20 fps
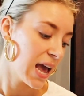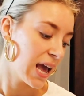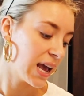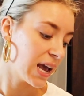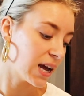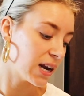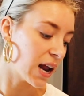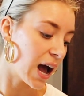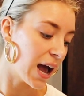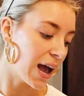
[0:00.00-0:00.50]

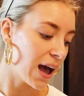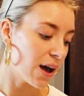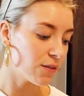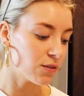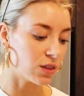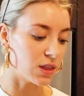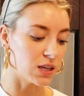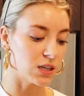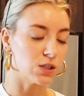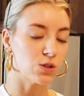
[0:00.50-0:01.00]
And I
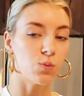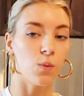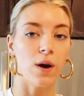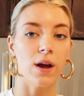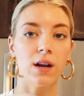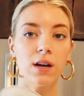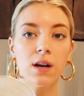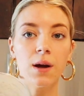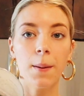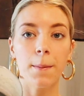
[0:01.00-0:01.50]
have this
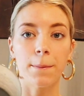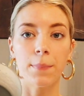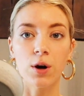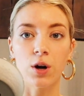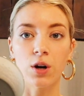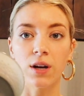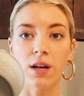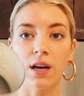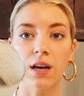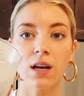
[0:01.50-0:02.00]
one
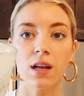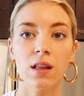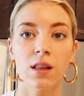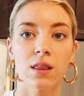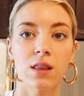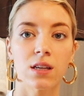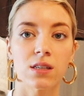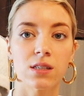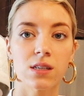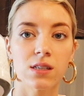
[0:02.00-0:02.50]

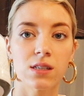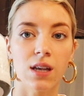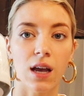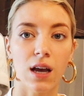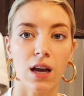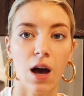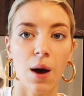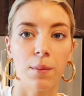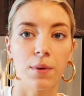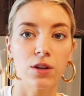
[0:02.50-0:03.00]
burning. This is
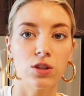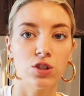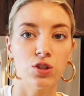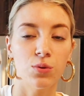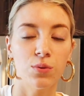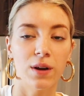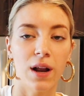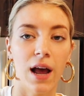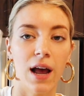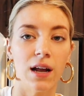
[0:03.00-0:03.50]
like coming
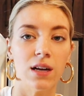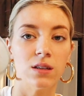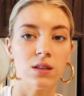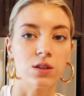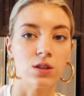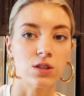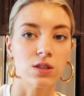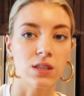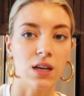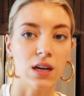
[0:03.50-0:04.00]
to an end.
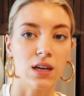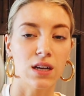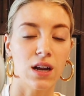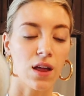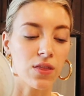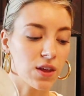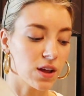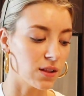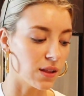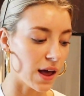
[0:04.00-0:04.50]
There's like
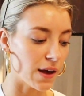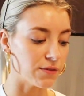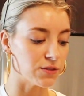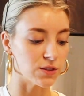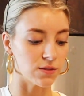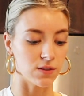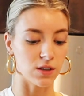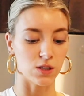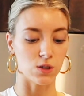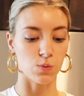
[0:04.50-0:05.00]
nothing left
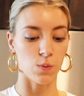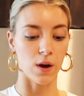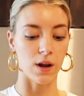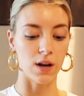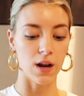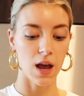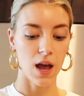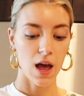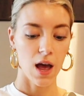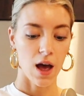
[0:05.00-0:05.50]
of this
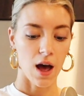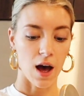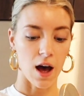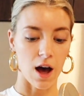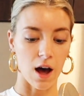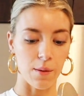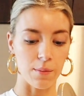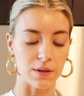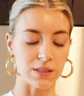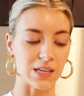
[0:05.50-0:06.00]
one.
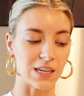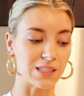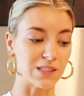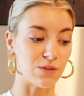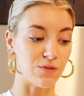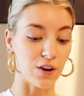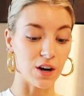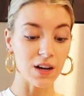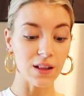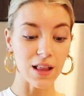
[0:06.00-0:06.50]
Um, it's at its
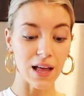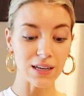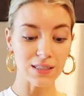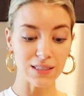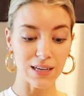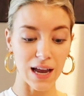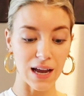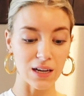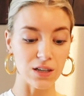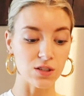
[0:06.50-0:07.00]
very
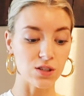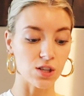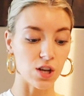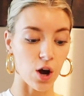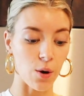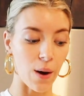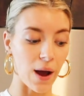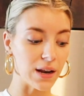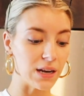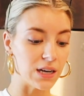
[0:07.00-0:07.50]
last end,
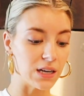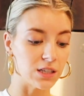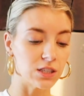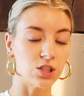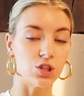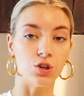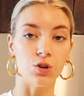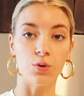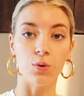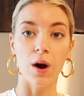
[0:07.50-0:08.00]
so I needed
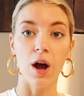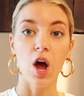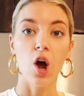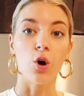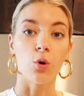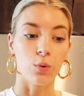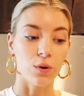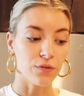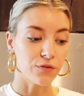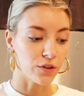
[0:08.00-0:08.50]
to
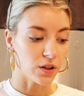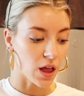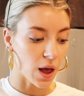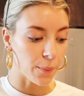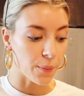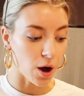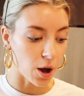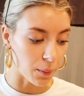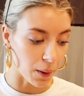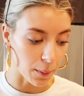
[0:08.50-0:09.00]
refill
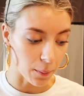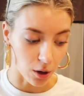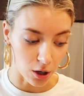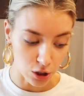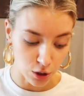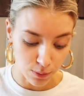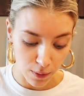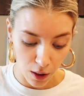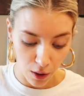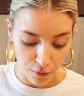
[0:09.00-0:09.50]
up on my
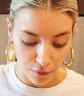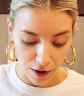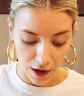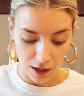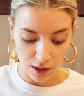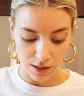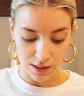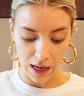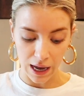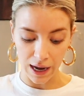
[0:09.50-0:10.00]
Marshmallow
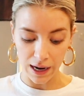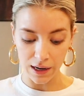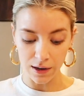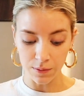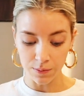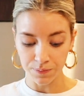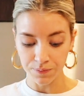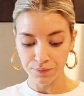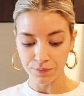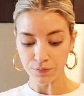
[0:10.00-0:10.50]

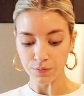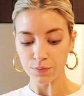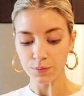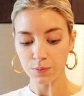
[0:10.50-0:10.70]
Fireside.